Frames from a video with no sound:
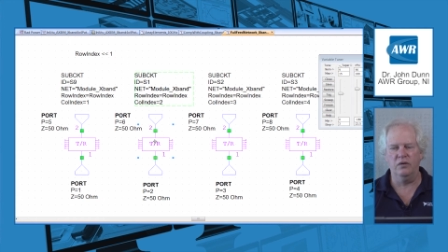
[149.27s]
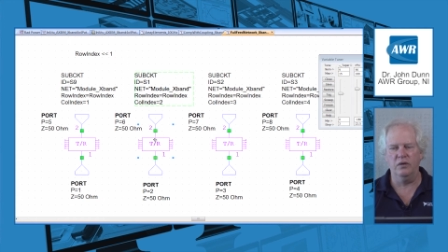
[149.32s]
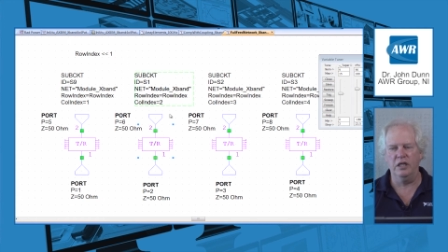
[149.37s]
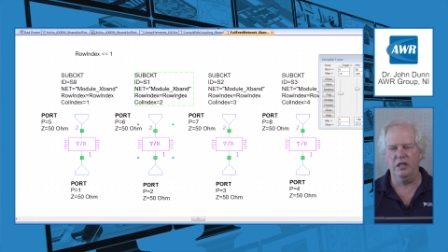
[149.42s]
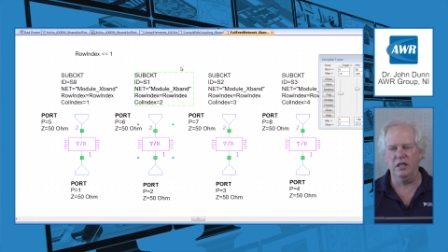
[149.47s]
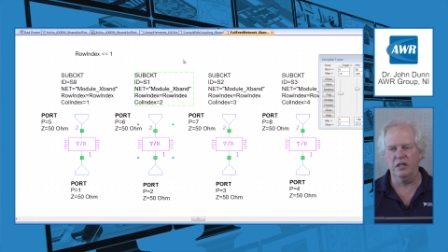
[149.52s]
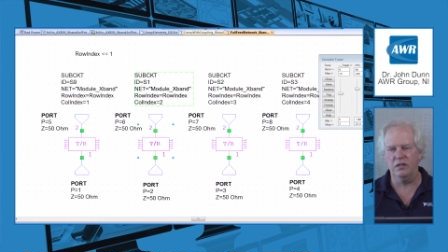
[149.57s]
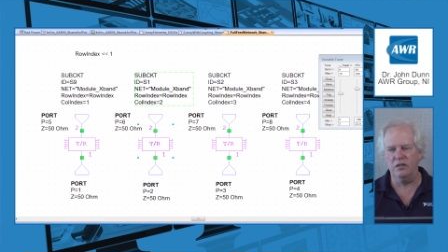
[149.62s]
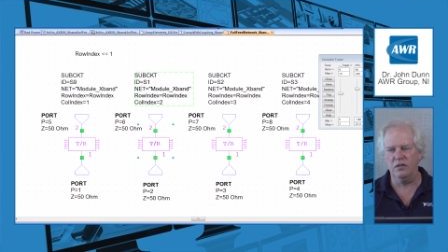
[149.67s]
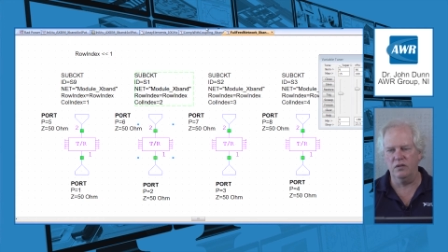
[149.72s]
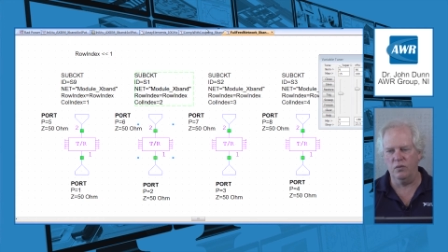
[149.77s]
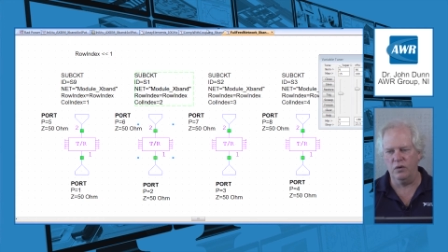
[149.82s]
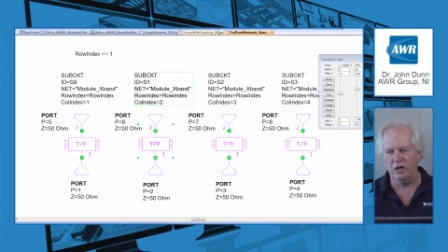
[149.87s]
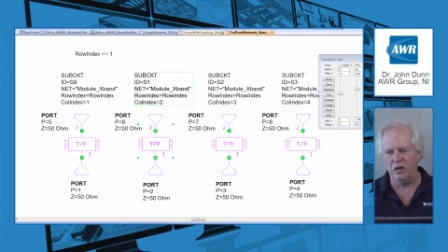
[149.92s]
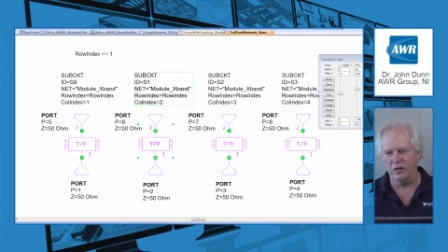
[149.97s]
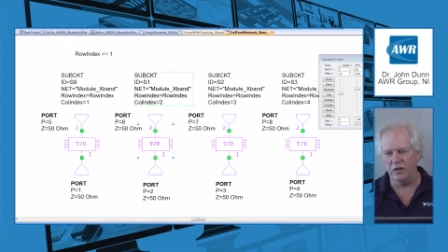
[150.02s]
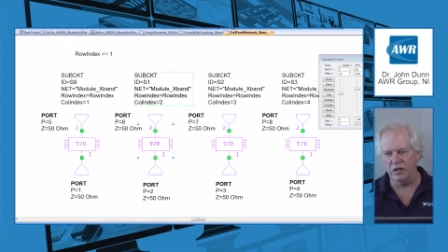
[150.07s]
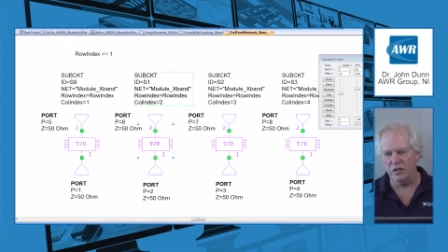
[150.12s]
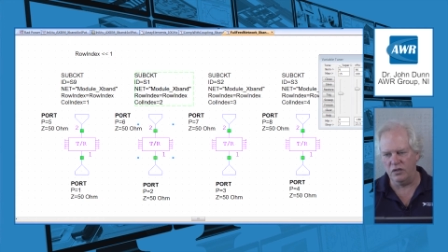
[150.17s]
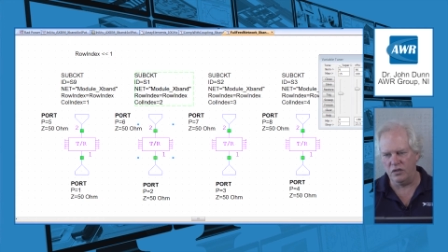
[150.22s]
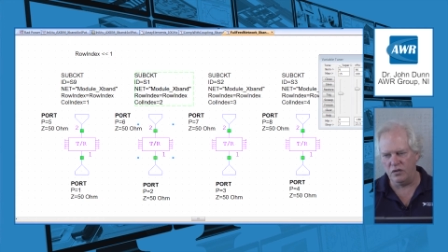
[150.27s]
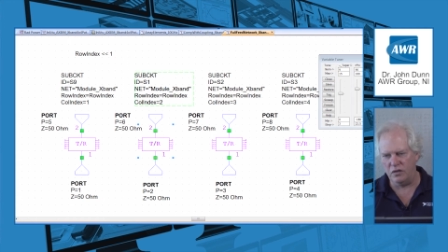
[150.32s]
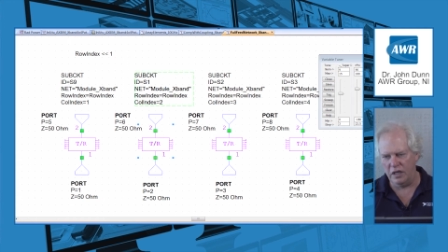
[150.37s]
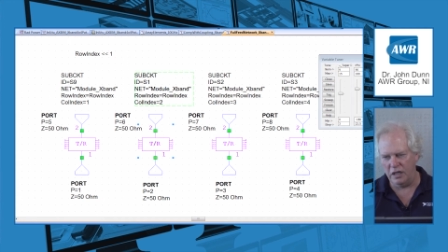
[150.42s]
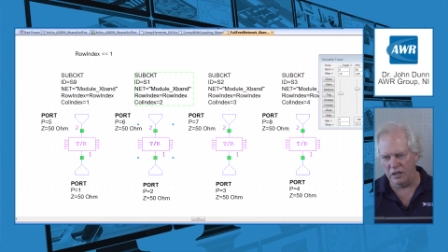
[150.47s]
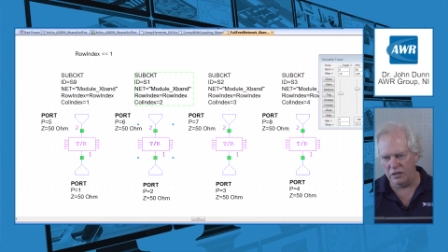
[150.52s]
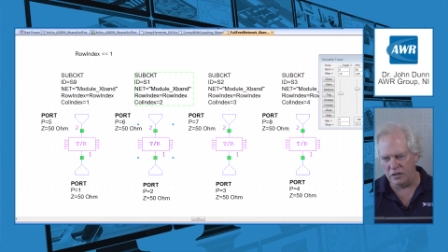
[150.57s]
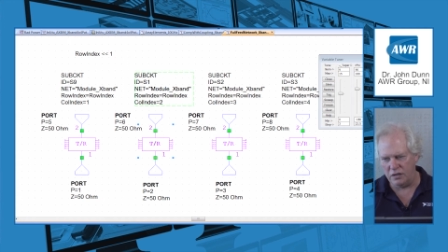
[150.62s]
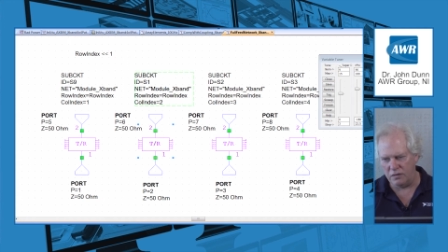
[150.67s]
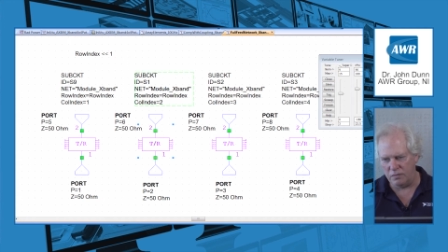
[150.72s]
we get to one of these
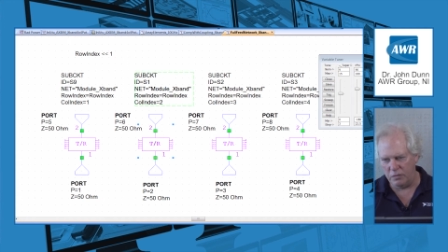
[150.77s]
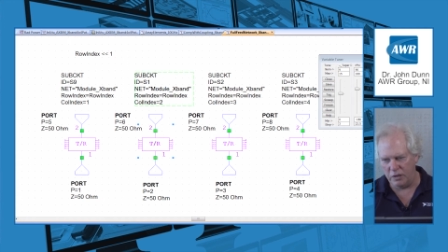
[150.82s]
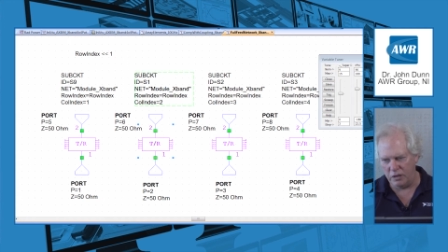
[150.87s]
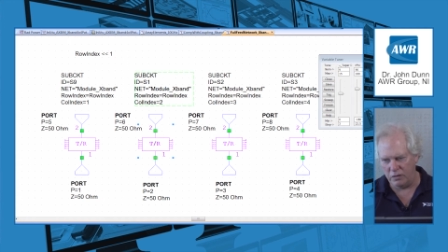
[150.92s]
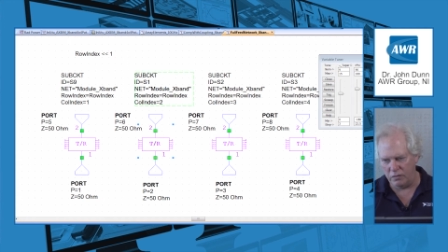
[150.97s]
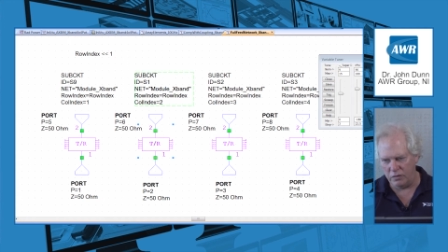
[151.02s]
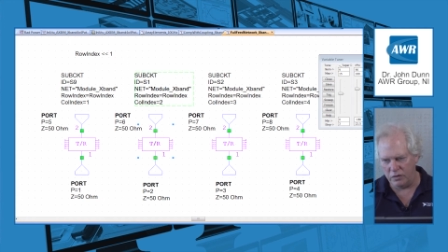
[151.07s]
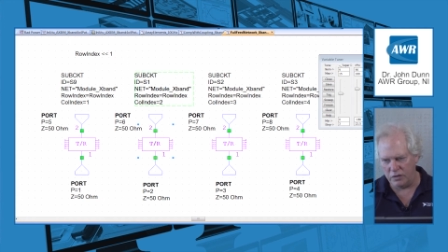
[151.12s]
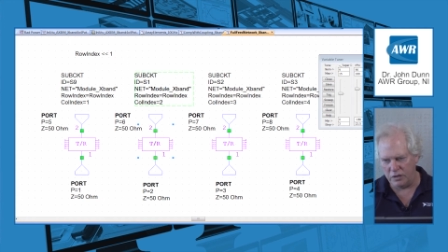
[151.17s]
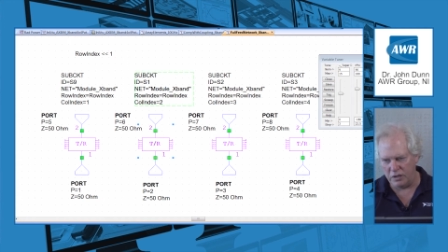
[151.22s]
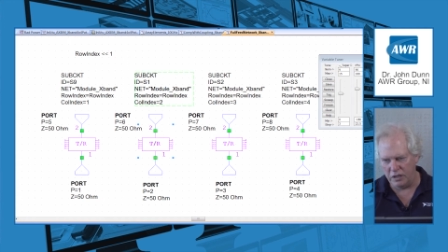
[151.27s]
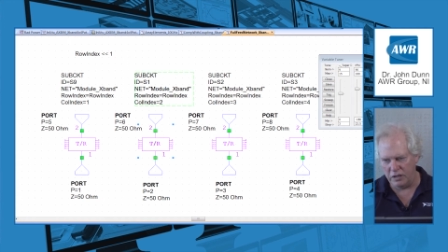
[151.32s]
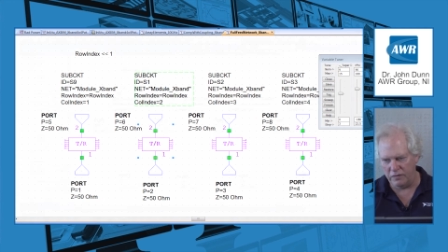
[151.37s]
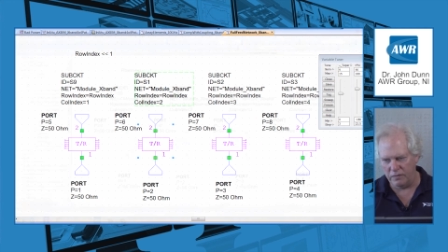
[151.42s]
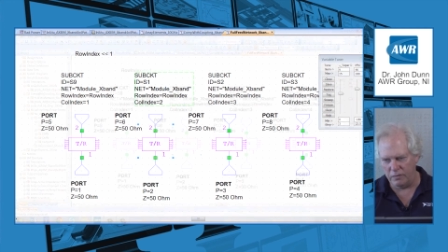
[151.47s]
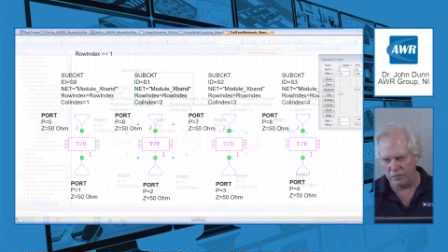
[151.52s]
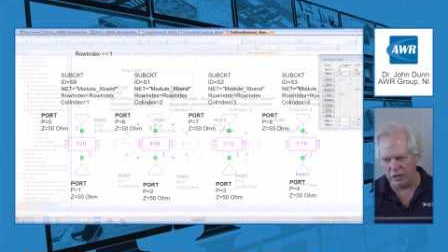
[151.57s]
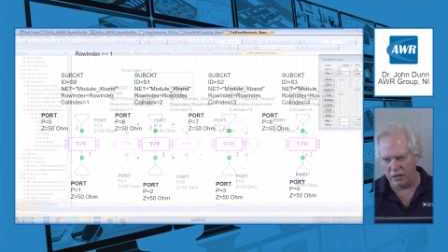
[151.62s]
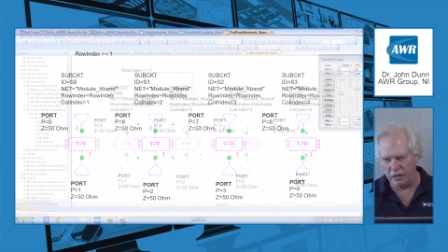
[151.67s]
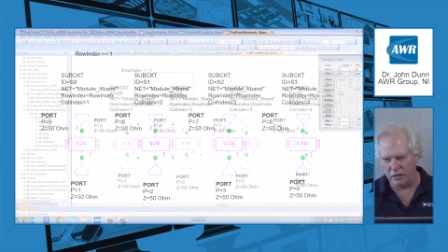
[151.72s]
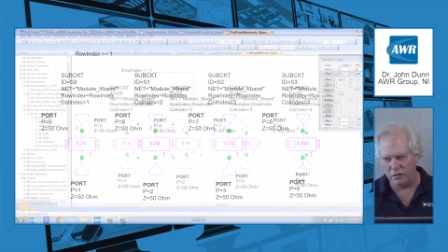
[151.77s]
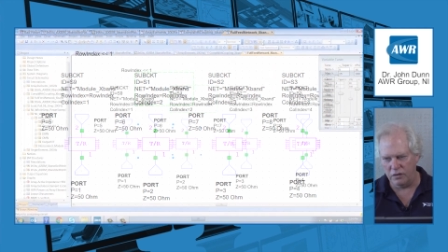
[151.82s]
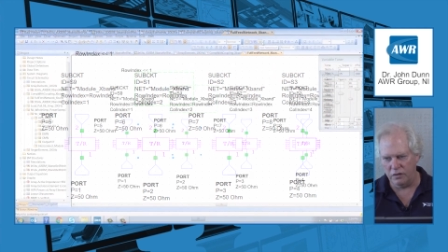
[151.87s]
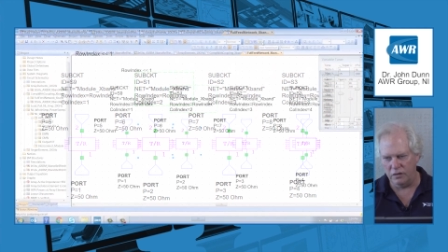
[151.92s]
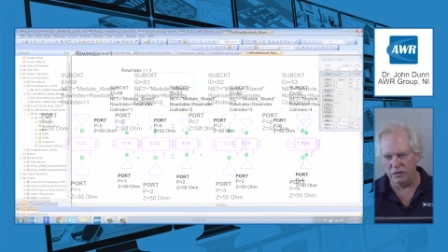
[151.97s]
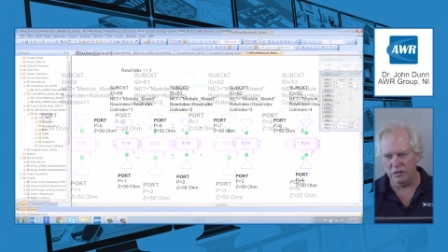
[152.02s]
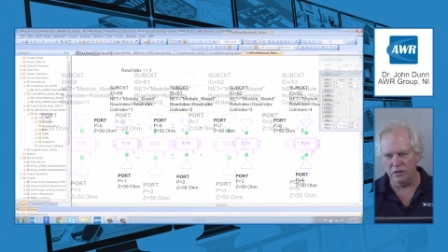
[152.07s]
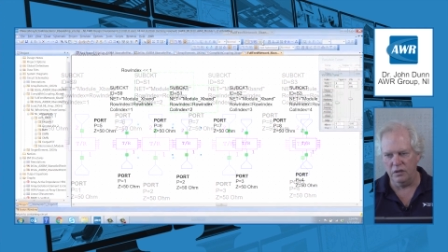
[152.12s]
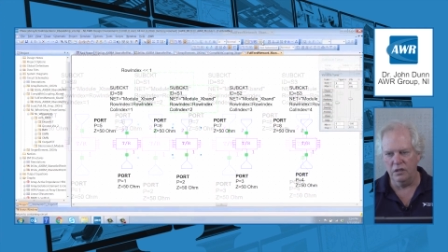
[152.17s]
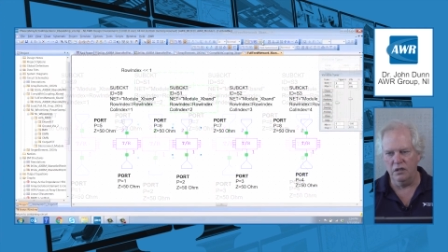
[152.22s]
transmit receive
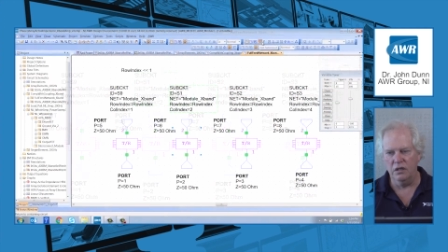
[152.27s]
modules.